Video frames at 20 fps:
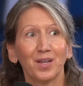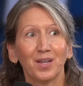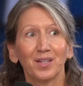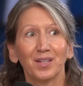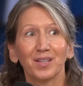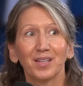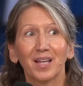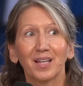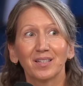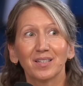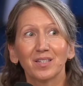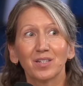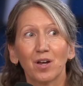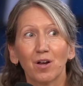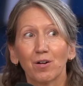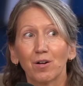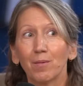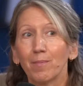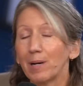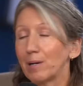it, let's
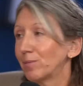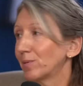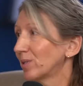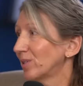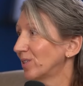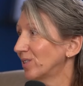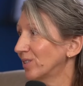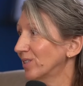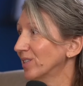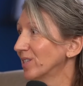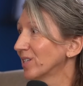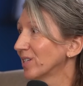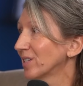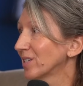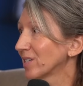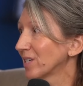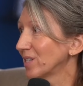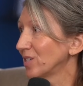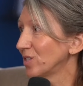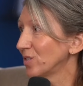talk about good
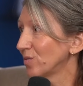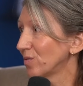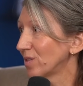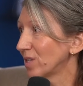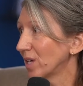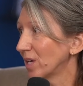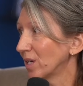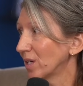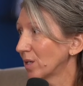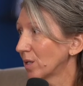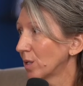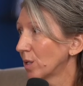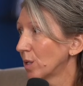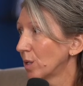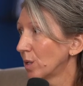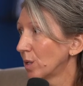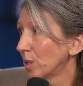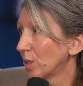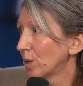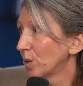because I do yeah. think
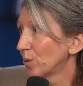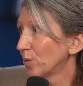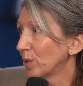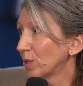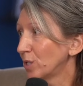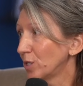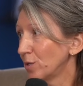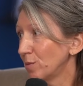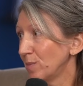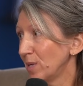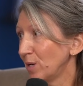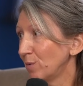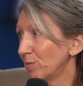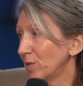what do you mean